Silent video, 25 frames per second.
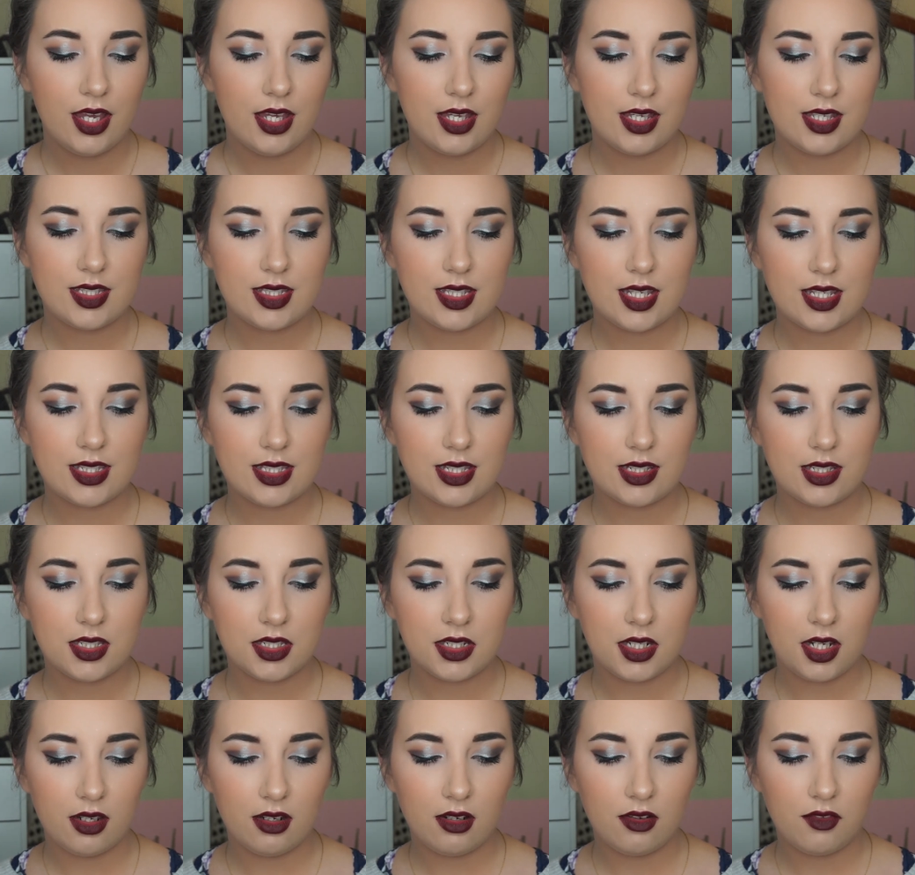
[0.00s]
It says it's
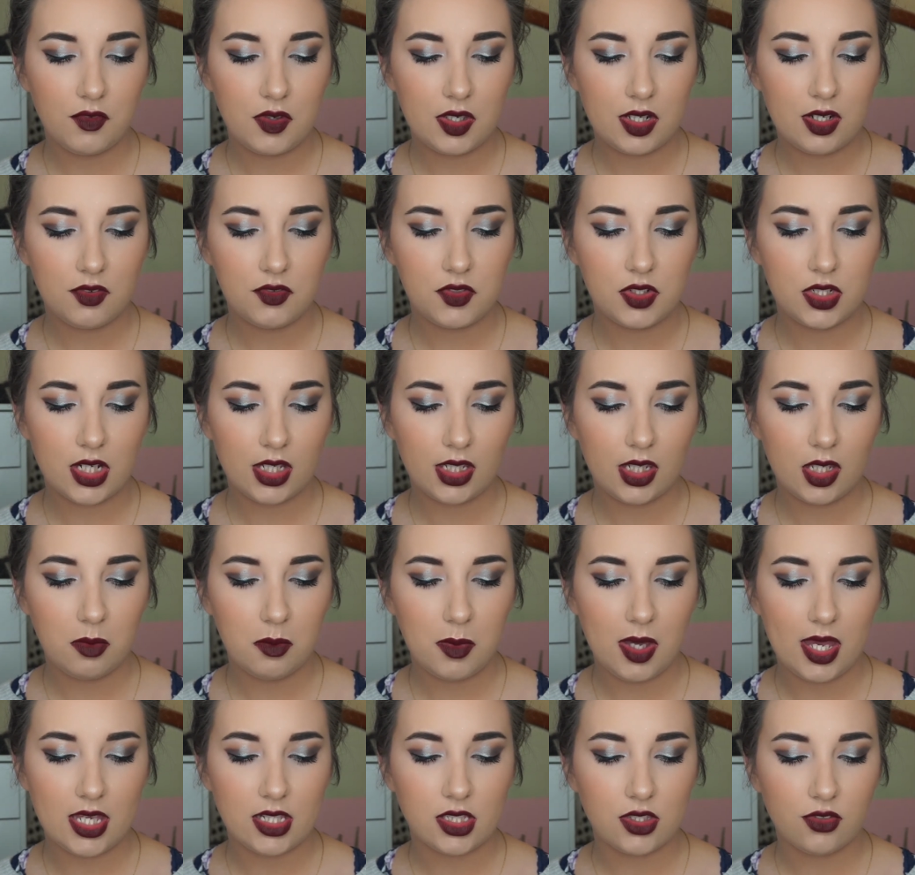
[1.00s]
an innovative jelly
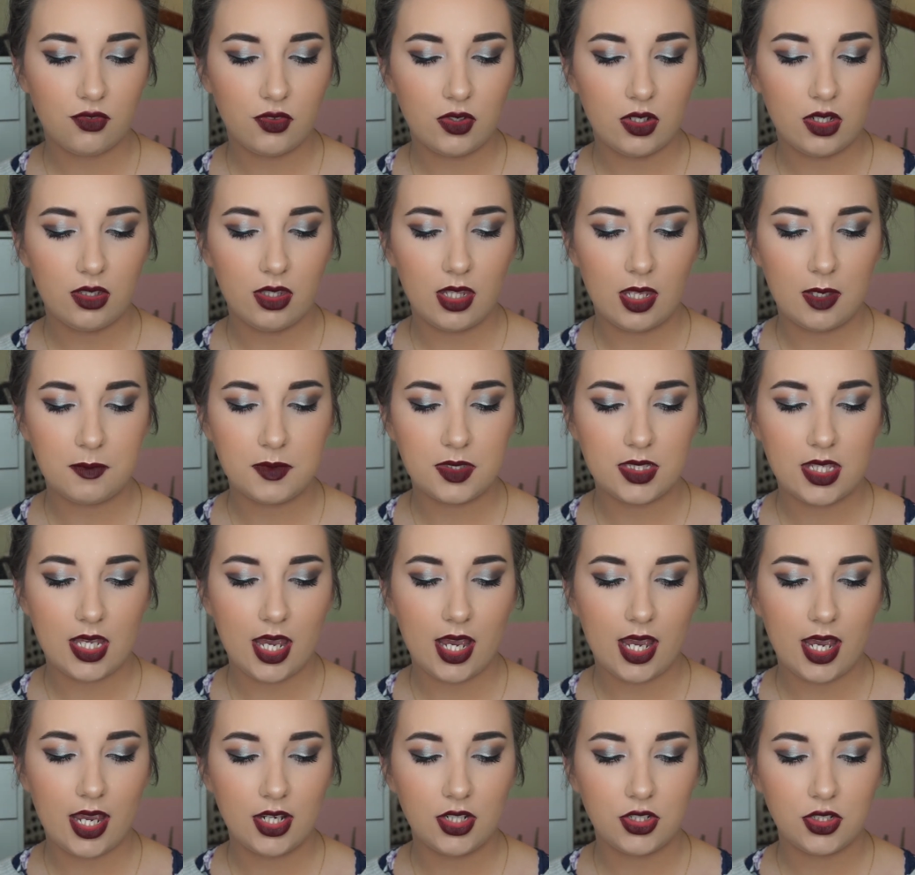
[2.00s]
mask for your lips that
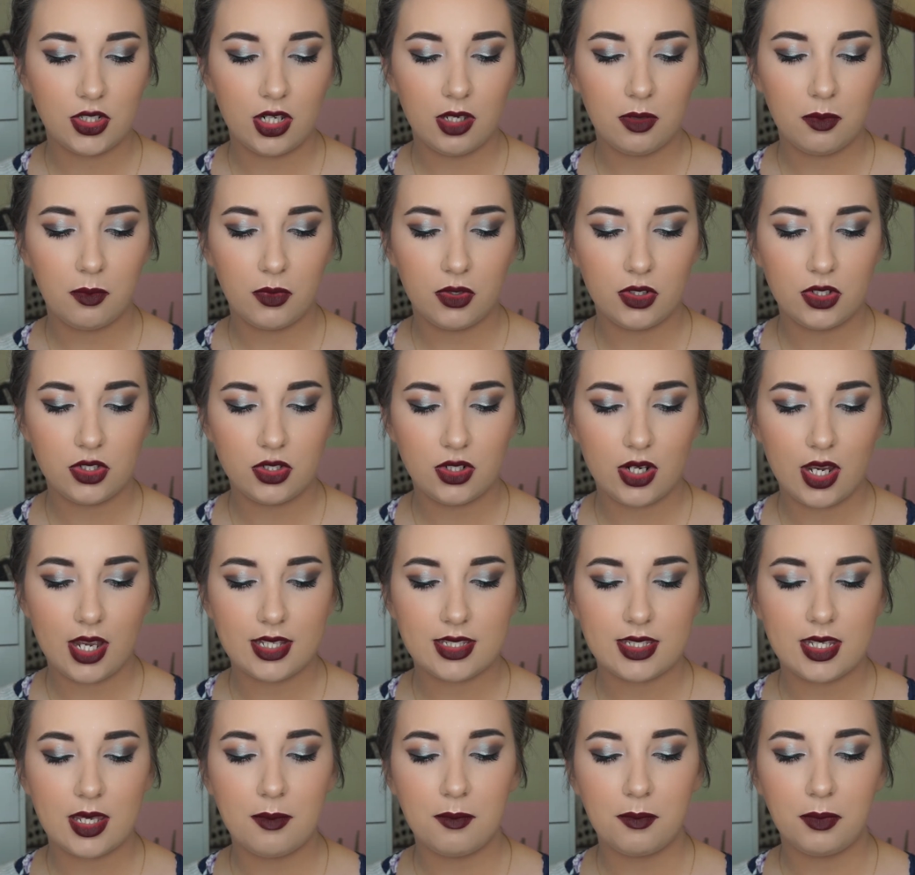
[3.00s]
hydrate,
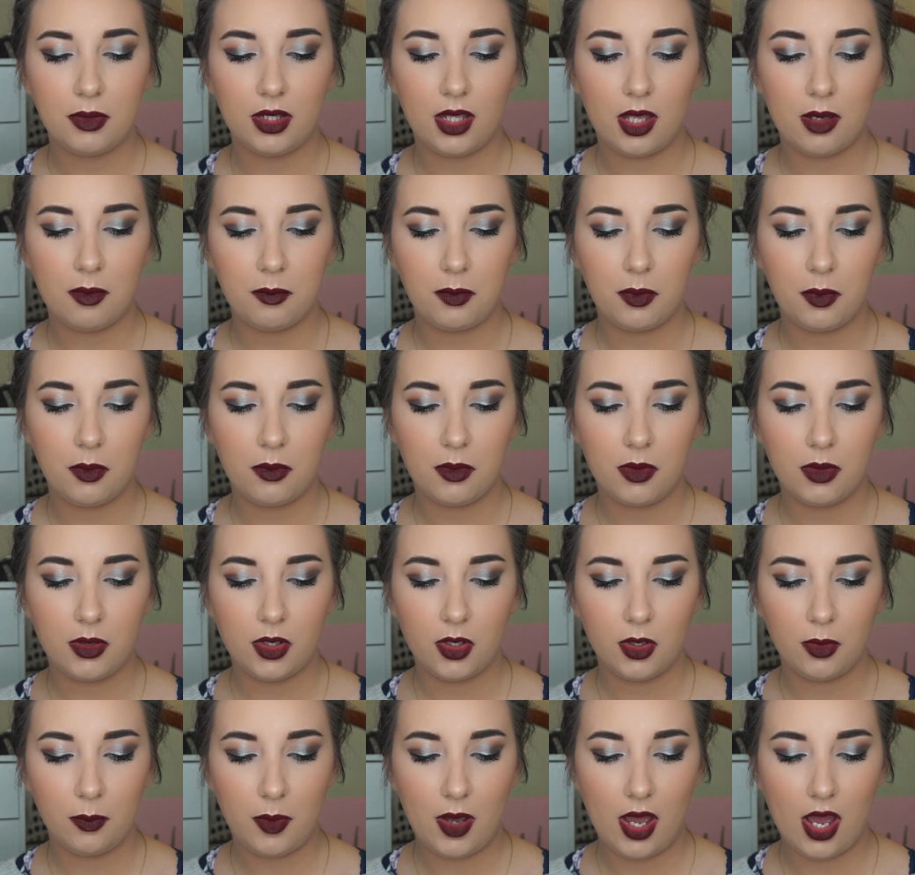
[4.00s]
moisturize, and plump
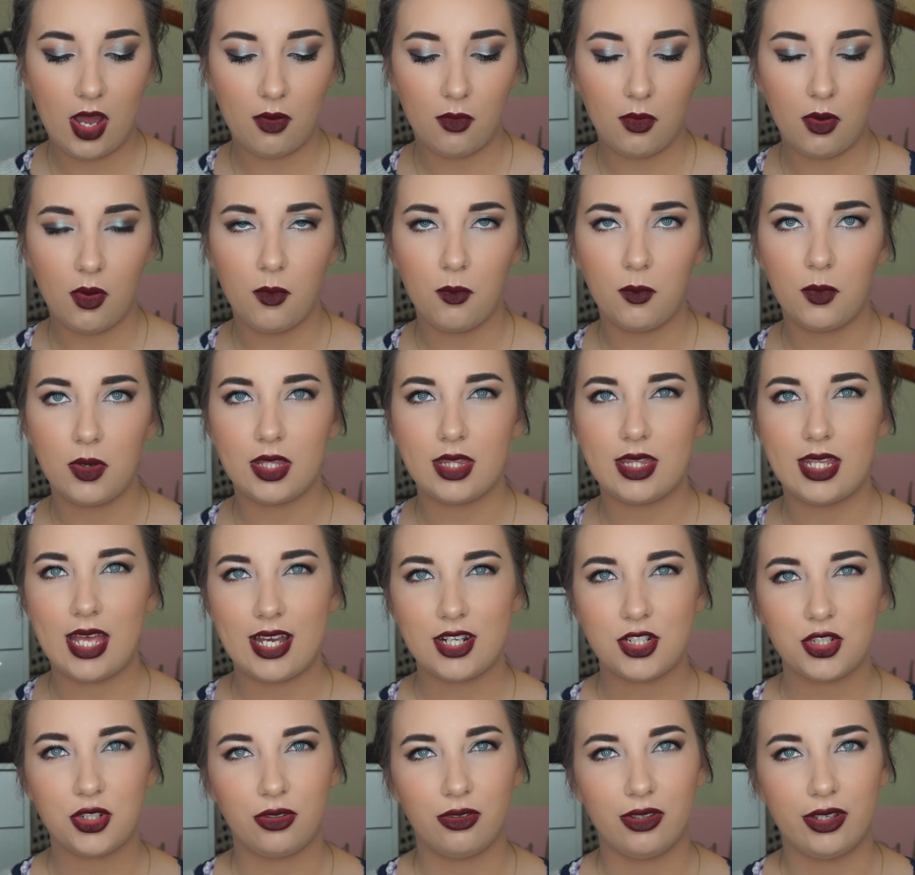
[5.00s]
your pout with
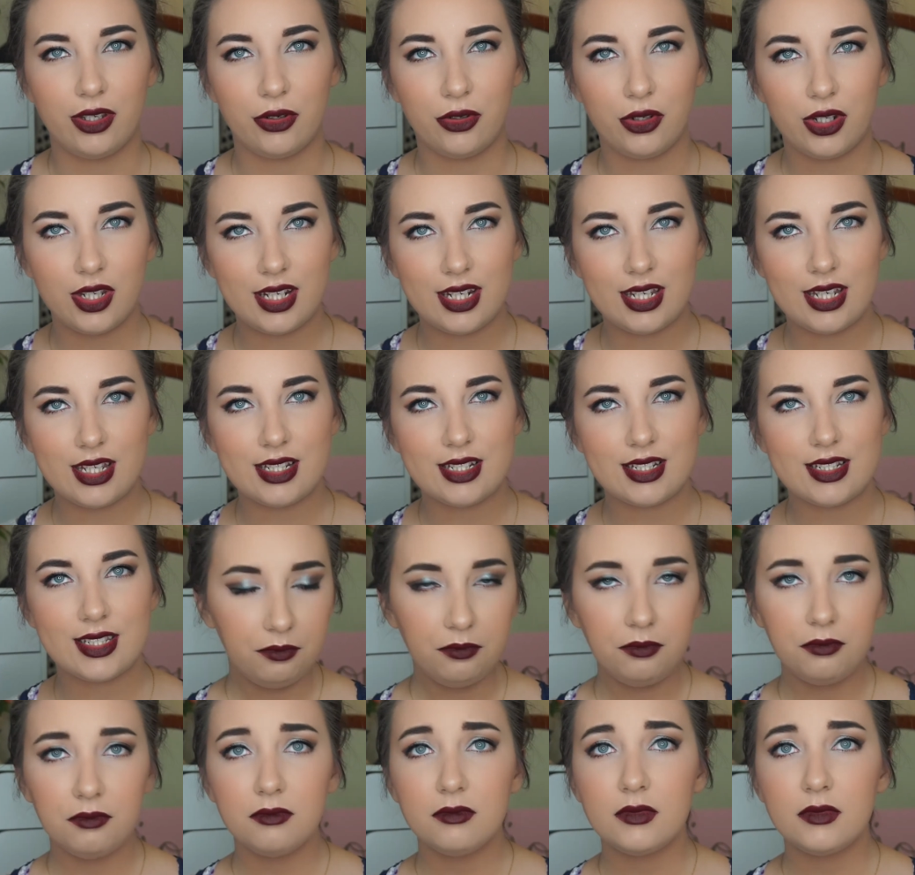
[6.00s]
natural ingredients.